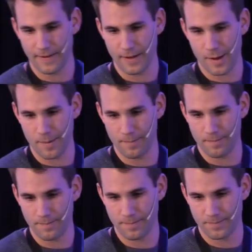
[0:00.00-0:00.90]

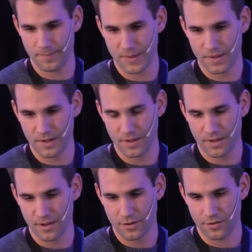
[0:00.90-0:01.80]
Um,
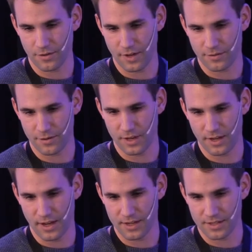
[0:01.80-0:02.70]
so that's really
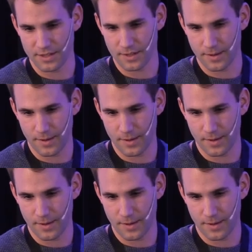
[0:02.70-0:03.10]
nice.